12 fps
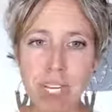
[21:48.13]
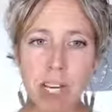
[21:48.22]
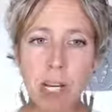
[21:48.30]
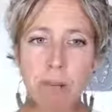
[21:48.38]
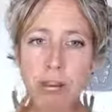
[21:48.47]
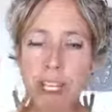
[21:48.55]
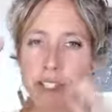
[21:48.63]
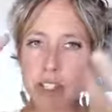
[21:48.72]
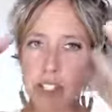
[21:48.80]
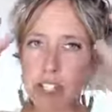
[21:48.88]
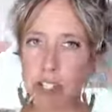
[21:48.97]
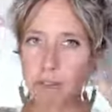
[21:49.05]
because
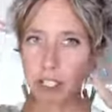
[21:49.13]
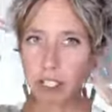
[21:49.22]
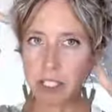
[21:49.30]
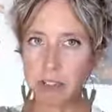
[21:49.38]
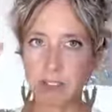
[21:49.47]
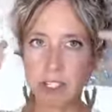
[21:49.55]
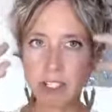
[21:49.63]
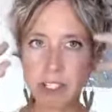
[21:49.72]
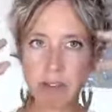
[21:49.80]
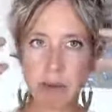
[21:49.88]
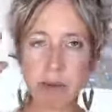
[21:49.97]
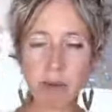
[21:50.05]
there's different spheres of
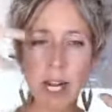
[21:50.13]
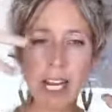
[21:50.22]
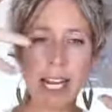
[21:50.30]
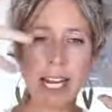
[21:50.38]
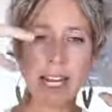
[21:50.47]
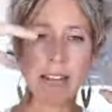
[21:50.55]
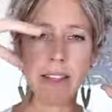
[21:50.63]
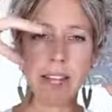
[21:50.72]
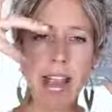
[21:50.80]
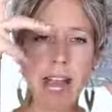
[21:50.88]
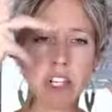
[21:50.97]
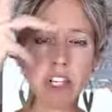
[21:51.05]
the brain that
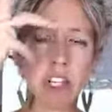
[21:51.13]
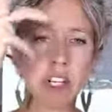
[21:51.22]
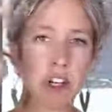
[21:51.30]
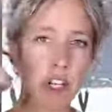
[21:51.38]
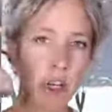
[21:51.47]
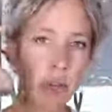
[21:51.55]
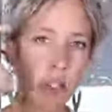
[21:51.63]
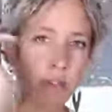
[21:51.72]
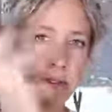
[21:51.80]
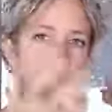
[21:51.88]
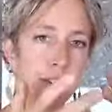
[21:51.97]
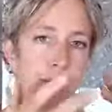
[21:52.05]
actually are used
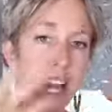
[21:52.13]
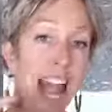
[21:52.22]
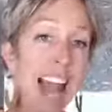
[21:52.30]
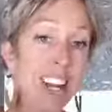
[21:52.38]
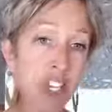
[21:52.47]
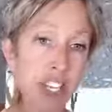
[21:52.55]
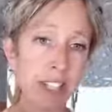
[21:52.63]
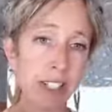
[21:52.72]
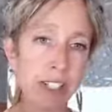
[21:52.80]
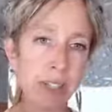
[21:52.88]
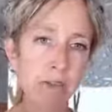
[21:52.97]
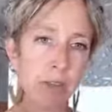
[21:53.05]
for different
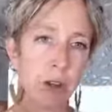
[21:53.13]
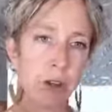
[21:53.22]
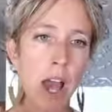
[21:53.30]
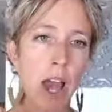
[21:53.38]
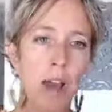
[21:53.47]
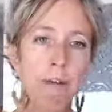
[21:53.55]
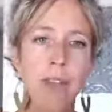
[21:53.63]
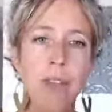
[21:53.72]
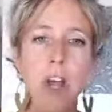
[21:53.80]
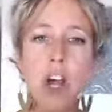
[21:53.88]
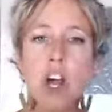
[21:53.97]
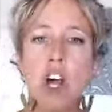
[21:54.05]
actions, okay?
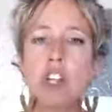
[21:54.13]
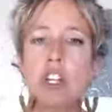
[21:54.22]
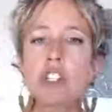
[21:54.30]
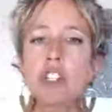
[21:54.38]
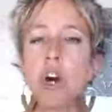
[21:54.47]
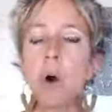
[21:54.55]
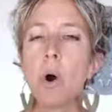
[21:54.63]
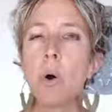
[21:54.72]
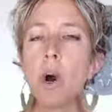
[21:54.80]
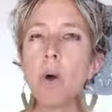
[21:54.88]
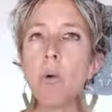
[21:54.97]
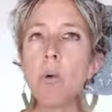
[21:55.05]

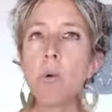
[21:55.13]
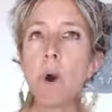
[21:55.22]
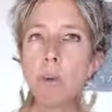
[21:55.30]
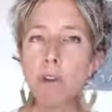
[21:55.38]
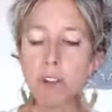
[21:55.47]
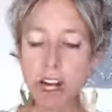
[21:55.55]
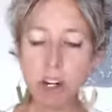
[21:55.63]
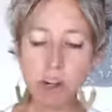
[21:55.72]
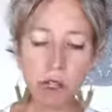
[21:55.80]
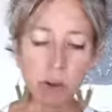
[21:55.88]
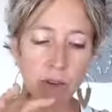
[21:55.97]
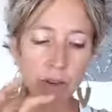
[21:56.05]
So what we've got to do
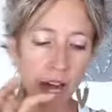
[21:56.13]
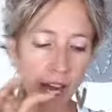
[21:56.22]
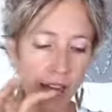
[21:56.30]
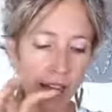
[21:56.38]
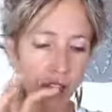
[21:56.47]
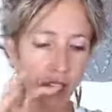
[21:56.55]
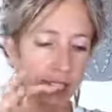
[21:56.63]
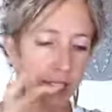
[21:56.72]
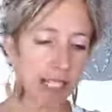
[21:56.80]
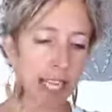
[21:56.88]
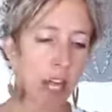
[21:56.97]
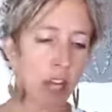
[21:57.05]
is we've got to actually
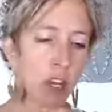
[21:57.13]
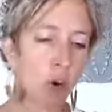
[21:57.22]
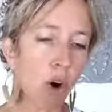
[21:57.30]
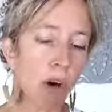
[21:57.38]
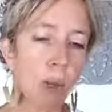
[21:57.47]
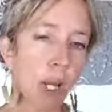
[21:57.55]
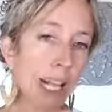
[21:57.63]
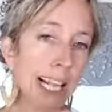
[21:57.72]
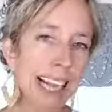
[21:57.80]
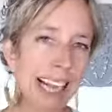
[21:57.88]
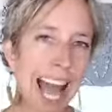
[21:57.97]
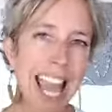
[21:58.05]
set normal
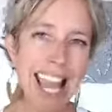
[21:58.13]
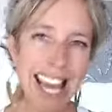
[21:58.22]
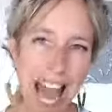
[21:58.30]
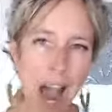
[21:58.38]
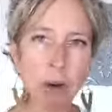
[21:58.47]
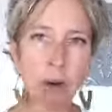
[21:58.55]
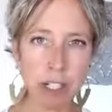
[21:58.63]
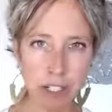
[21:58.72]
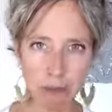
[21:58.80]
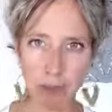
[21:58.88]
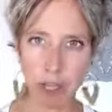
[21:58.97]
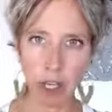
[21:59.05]
client hours
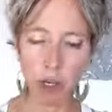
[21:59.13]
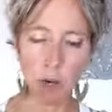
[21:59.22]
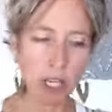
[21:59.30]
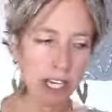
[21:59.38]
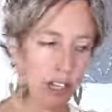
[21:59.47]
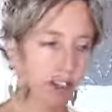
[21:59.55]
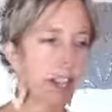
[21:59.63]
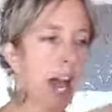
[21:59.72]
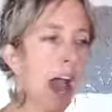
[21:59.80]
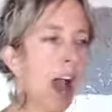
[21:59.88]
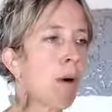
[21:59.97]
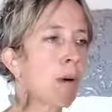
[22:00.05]
for you. These are the
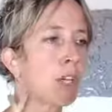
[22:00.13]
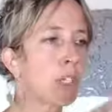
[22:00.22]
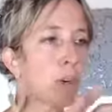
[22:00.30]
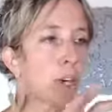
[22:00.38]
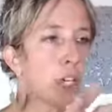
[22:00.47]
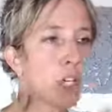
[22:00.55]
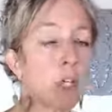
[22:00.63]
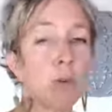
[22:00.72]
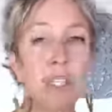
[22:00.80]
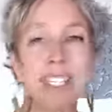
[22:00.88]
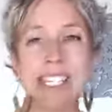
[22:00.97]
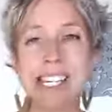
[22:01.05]
hours where you
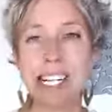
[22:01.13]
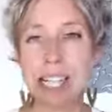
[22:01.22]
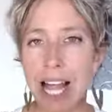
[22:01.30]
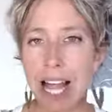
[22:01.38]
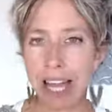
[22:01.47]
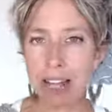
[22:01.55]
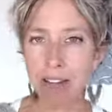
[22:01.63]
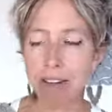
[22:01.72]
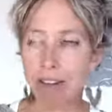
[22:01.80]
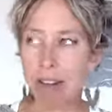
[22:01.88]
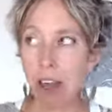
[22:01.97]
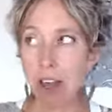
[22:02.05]
see
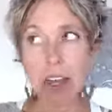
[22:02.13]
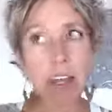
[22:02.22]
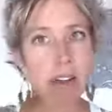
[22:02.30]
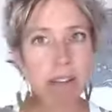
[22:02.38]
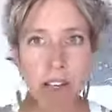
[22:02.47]
clients, even if